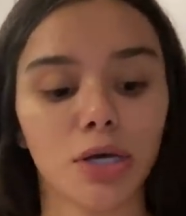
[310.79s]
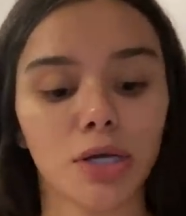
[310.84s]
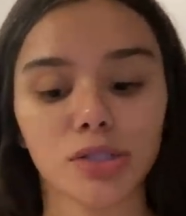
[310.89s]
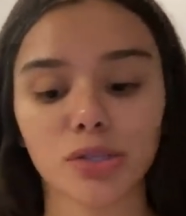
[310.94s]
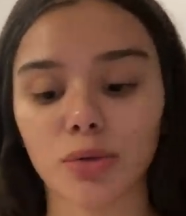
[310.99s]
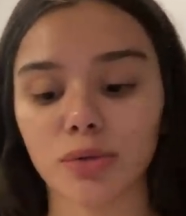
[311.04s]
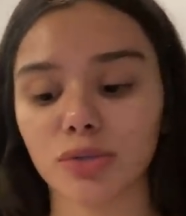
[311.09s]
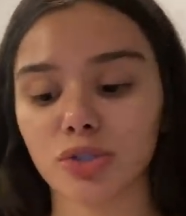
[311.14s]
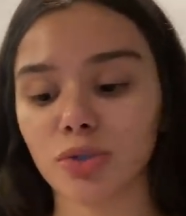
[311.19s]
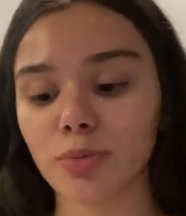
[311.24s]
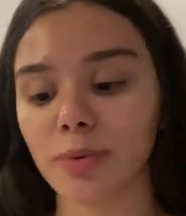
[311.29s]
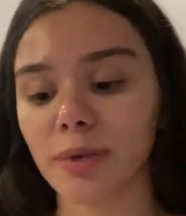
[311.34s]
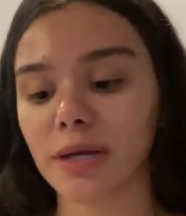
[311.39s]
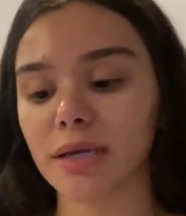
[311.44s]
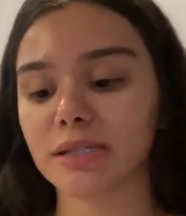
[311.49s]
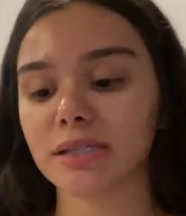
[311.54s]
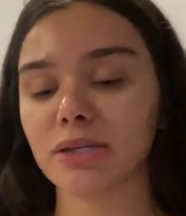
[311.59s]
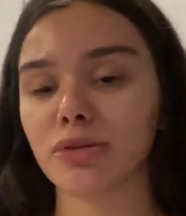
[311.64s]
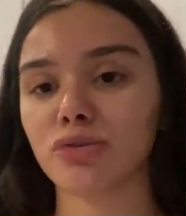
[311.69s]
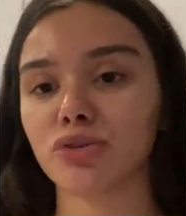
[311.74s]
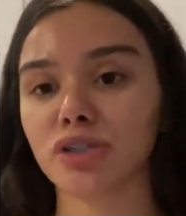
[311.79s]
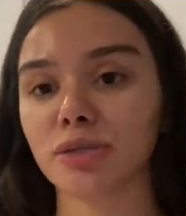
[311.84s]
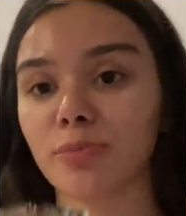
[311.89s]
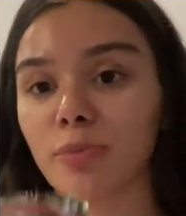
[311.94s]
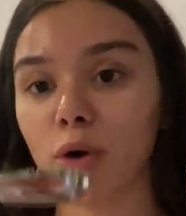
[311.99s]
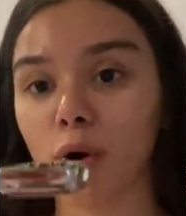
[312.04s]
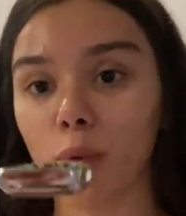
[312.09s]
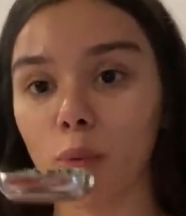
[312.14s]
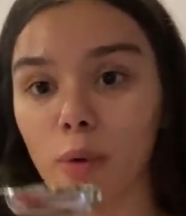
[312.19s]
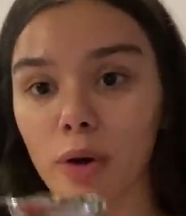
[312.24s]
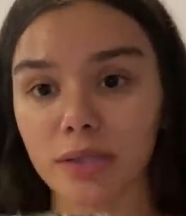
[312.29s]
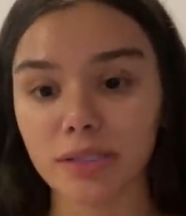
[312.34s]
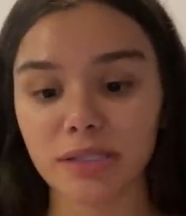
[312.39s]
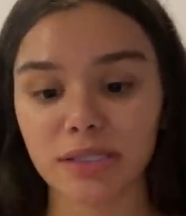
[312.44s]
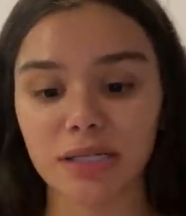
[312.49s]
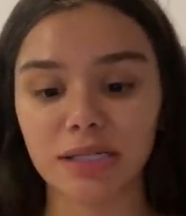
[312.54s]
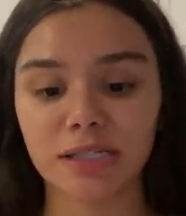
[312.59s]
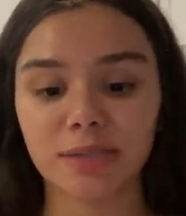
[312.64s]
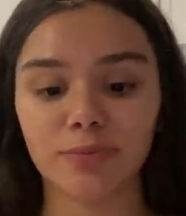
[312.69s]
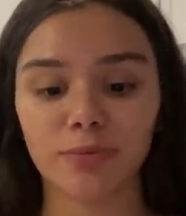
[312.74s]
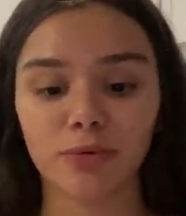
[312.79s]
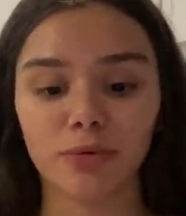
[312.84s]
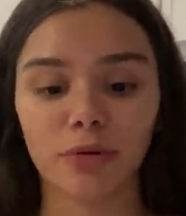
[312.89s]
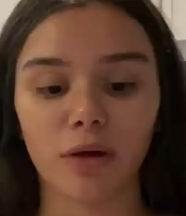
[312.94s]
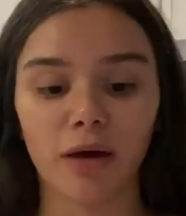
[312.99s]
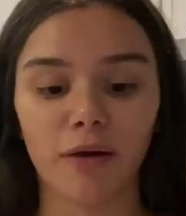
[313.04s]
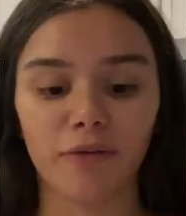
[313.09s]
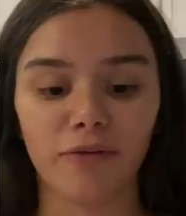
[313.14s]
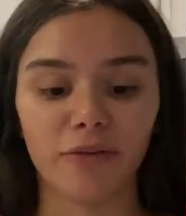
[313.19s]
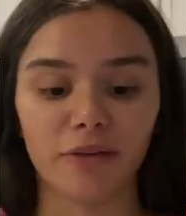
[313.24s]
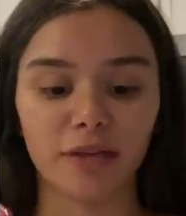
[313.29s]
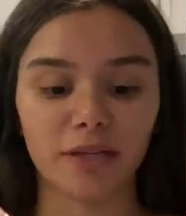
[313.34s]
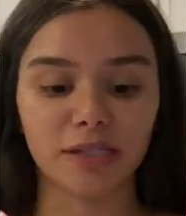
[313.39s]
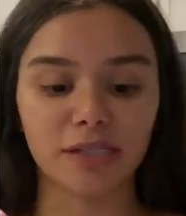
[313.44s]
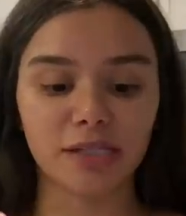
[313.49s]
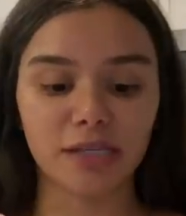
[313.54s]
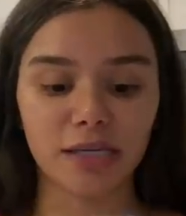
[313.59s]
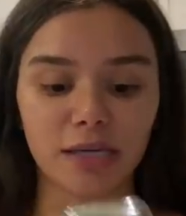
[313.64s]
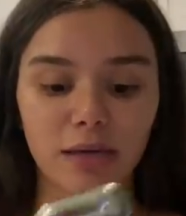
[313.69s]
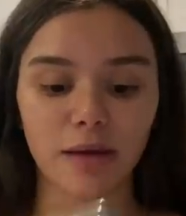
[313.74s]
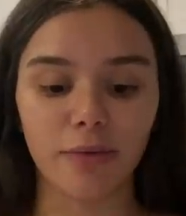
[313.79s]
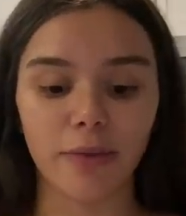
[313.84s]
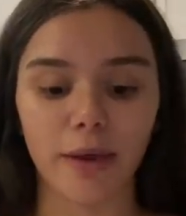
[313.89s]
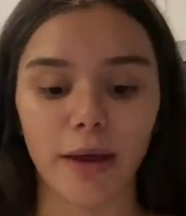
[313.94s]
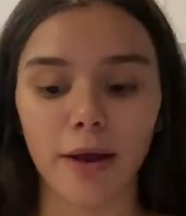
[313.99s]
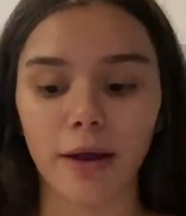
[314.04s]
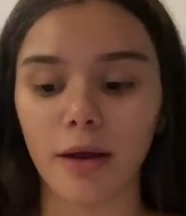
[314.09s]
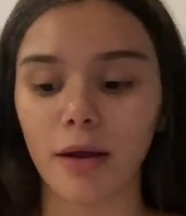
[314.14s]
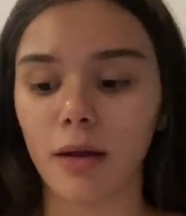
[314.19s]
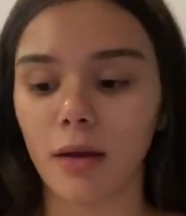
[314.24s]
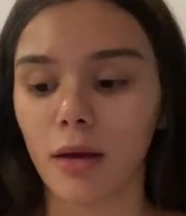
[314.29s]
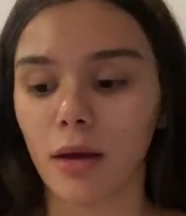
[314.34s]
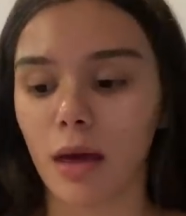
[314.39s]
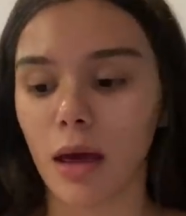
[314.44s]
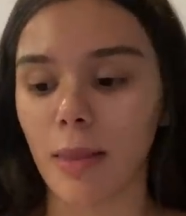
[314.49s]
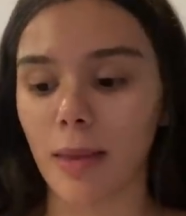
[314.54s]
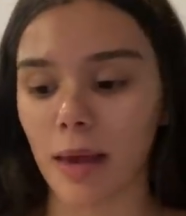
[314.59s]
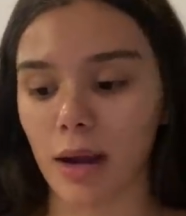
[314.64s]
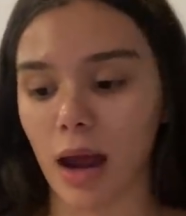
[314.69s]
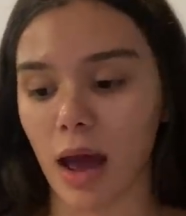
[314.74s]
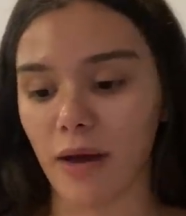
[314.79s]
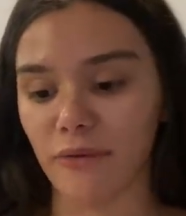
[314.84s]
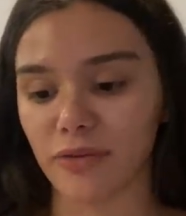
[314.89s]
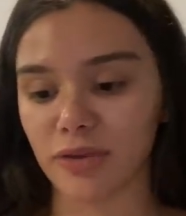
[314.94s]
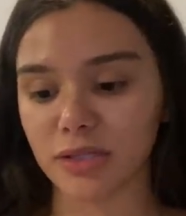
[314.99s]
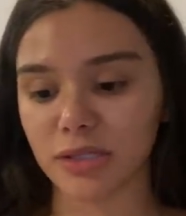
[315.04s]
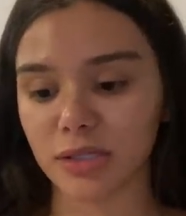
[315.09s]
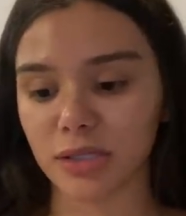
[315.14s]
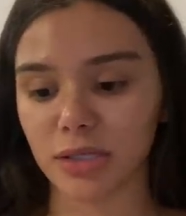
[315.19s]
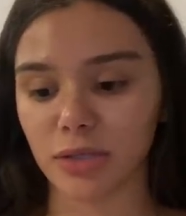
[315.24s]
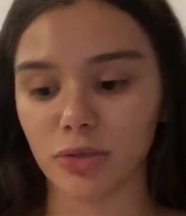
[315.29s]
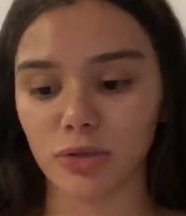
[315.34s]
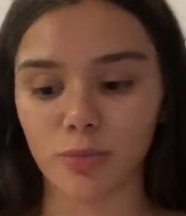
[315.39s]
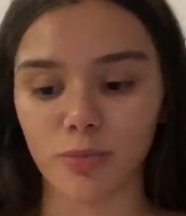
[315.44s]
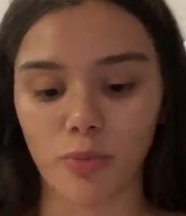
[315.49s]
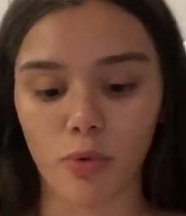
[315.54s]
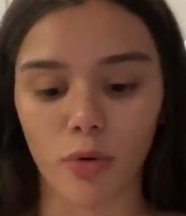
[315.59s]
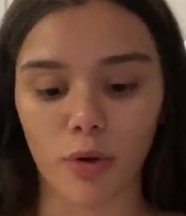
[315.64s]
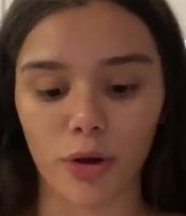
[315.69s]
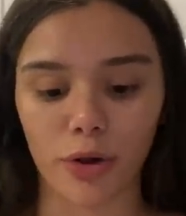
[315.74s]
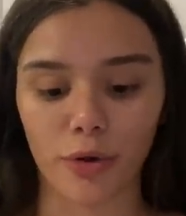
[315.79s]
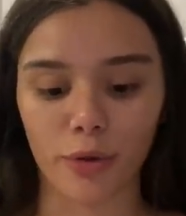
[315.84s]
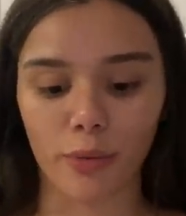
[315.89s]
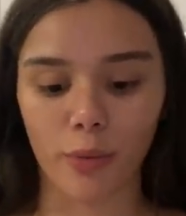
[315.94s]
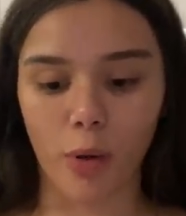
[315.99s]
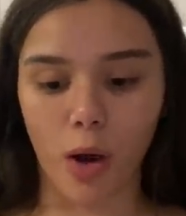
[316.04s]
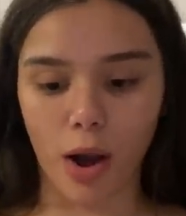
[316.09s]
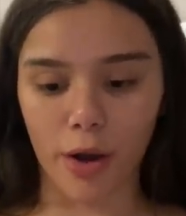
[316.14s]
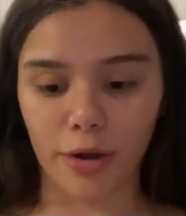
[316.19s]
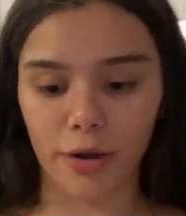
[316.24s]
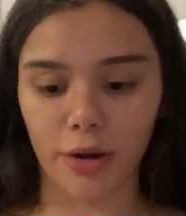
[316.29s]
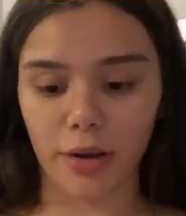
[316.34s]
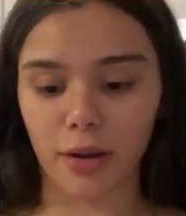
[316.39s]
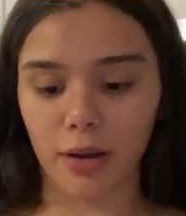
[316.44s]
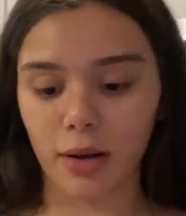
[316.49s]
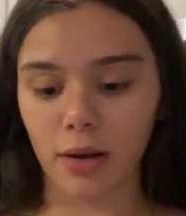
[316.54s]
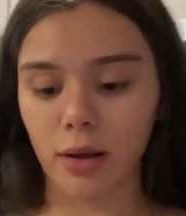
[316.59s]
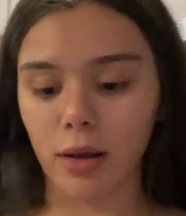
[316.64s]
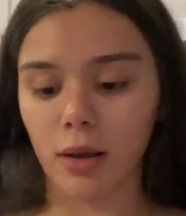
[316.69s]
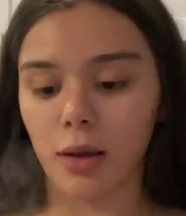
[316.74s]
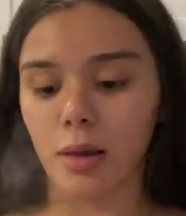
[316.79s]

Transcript: So it's super easy. You just put one teaspoon of the tea in there, and then obviously you pour your water in.